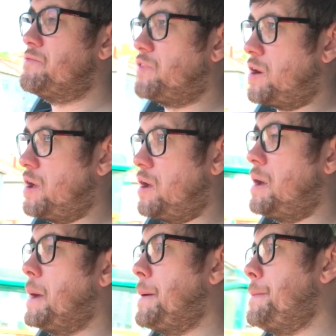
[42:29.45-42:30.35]
fight.
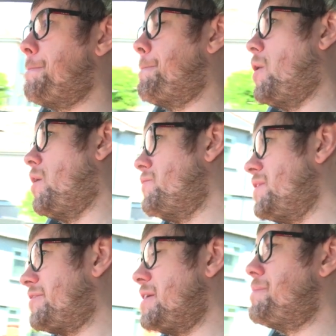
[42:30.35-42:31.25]

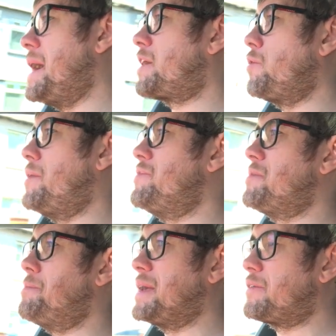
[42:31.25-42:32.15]
Obviously Bekaev is a
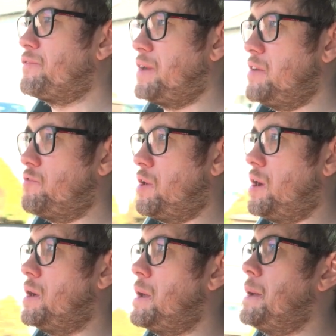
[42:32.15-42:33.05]
big favourite,
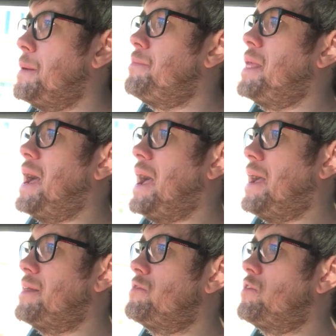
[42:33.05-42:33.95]

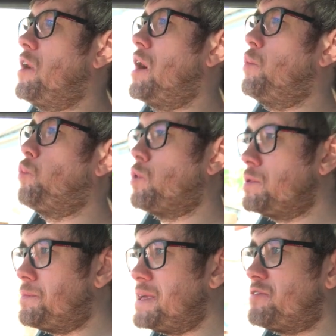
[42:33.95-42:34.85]
and I
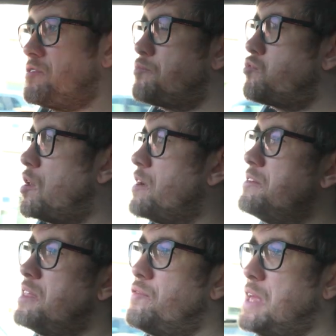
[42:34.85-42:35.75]
would be
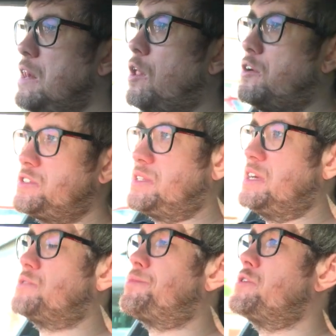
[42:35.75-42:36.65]
surprised if he lost
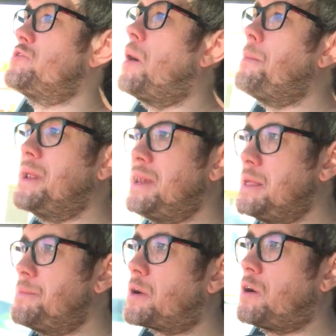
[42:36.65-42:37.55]
this, predominantly
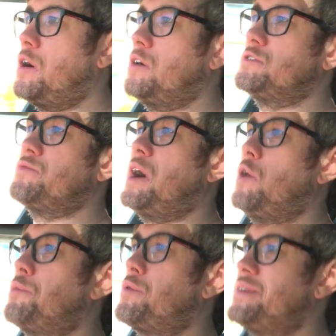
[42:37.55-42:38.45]
because of how
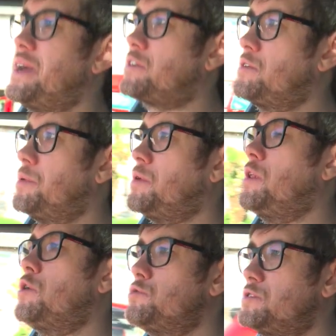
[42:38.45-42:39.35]
predictable
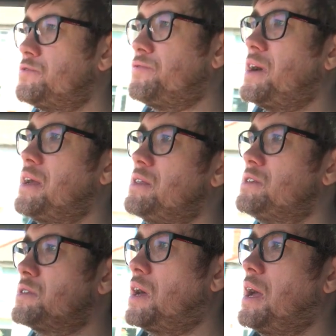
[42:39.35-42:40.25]
Loder's fighting
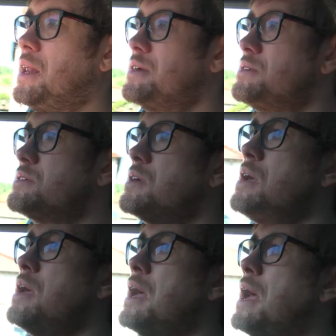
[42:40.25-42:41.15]
style is
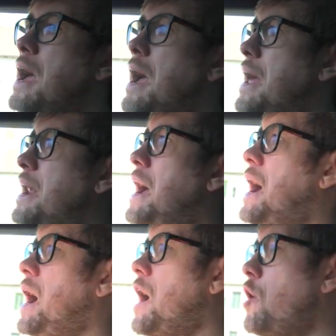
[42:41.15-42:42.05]
and
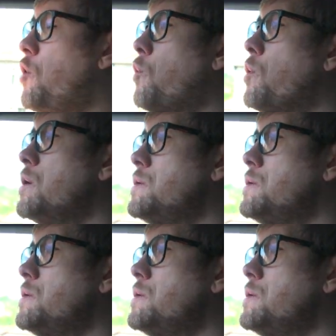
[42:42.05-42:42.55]
how